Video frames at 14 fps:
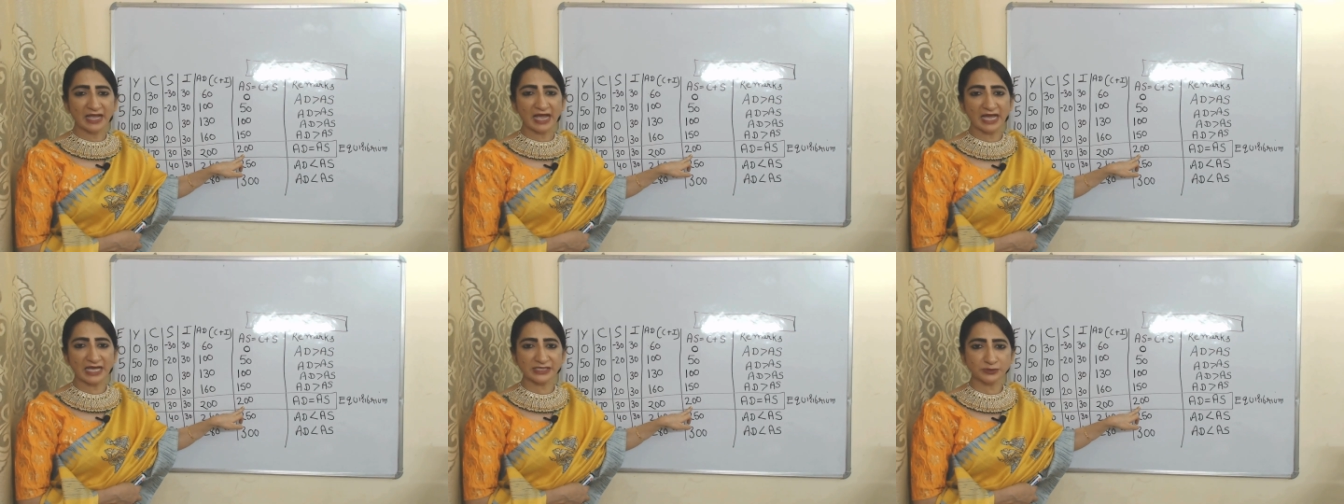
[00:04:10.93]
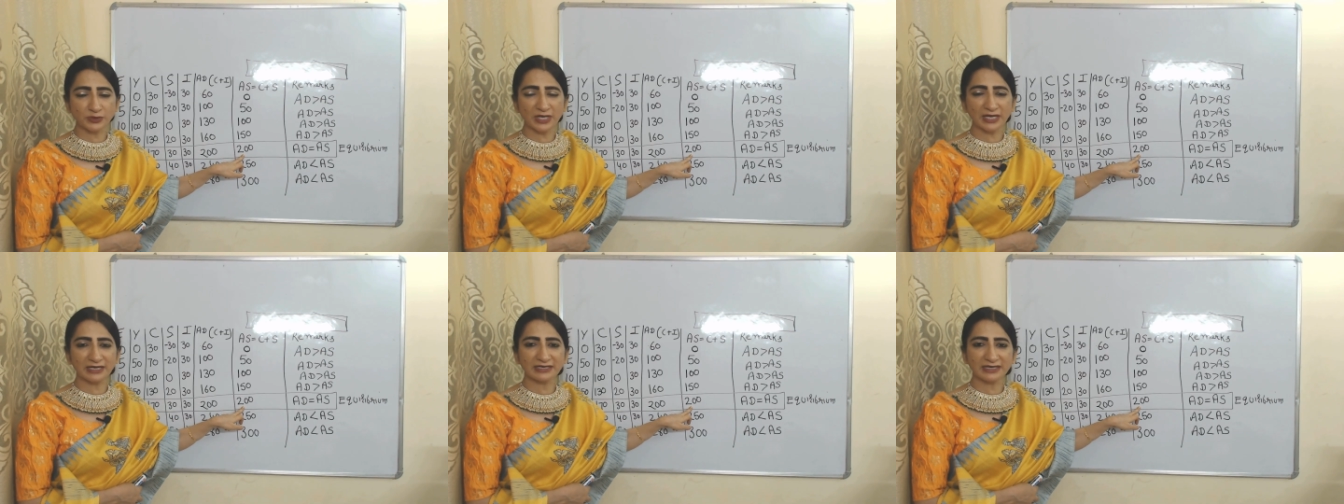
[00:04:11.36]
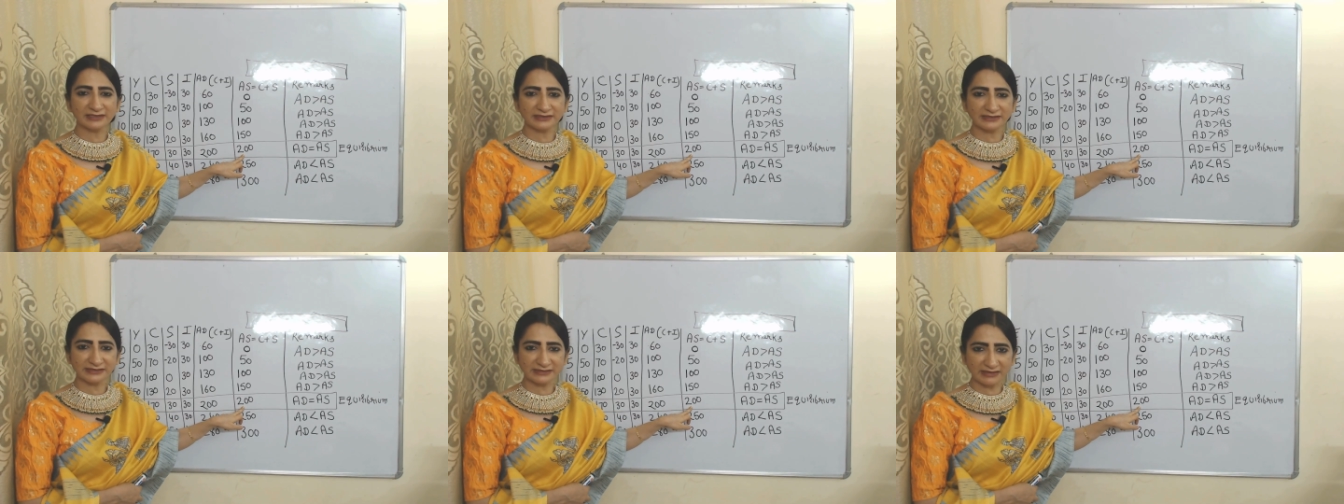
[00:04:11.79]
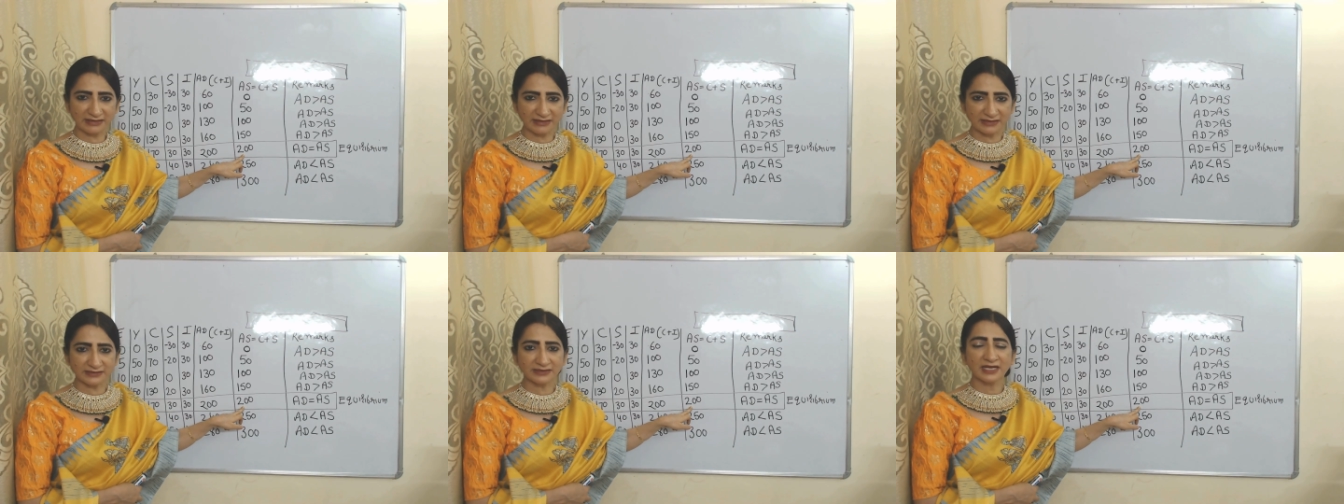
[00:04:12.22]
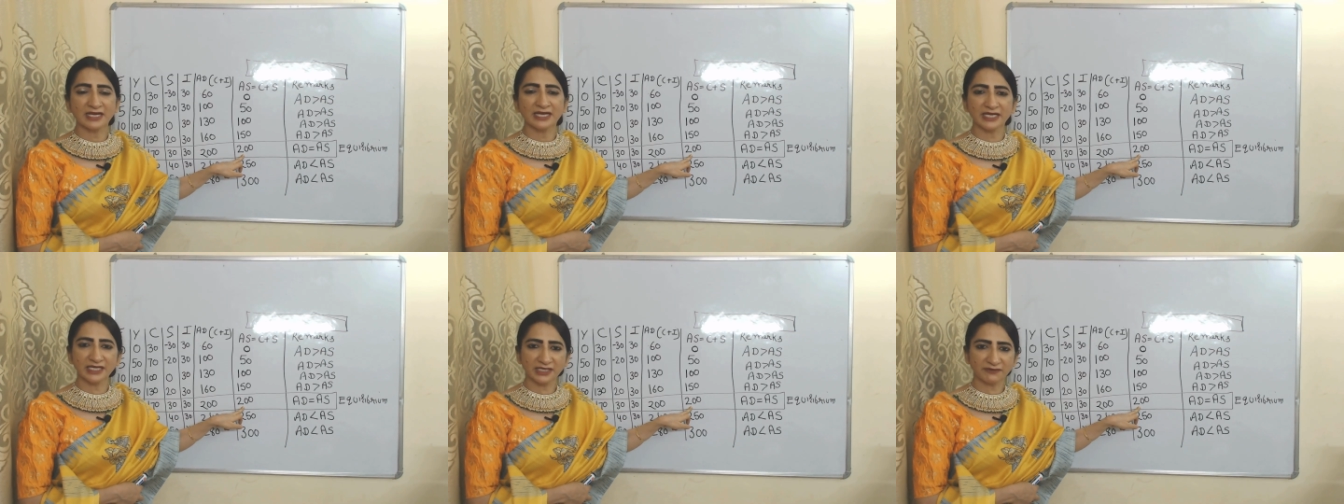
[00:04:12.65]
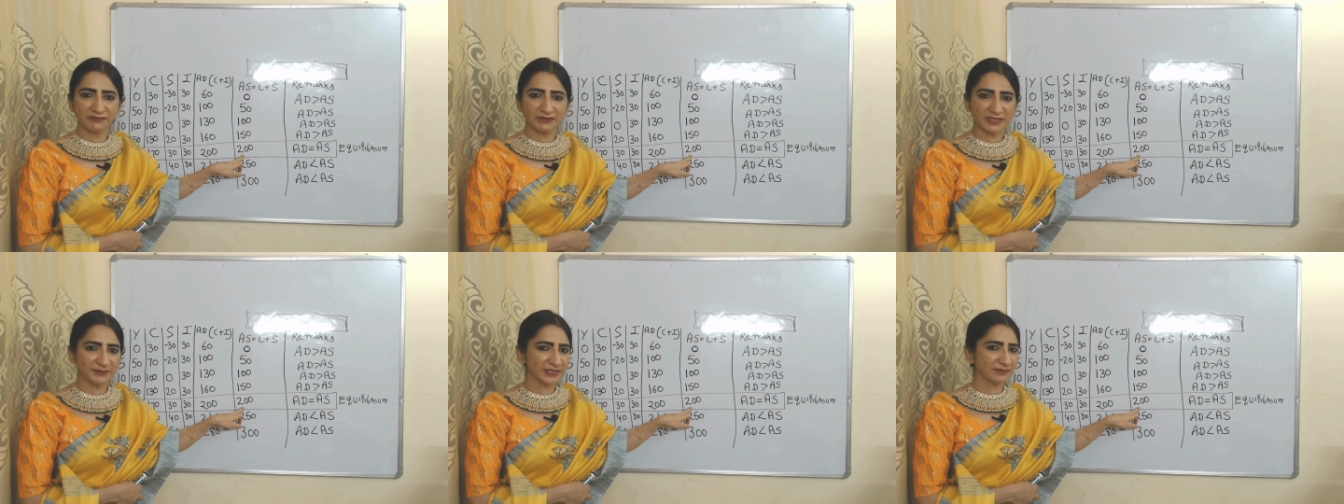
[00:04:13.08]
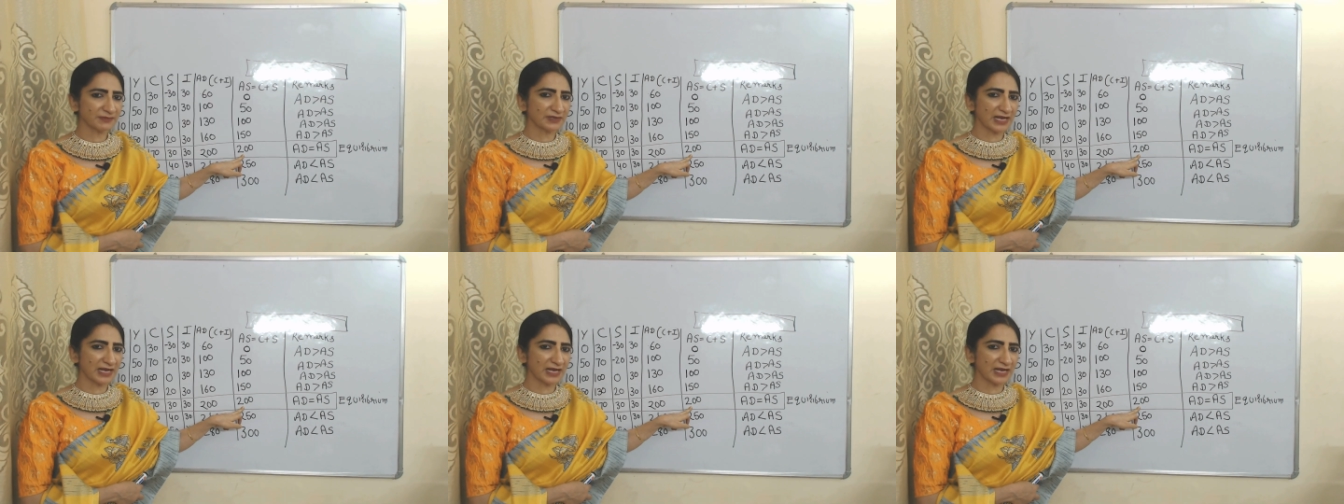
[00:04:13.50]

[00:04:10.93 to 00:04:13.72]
As we earlier discussed, equilibrium